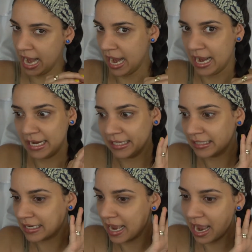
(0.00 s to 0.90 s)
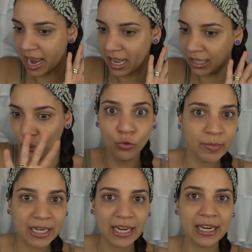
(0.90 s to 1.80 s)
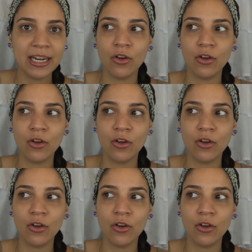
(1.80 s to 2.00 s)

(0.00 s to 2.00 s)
and illuminated.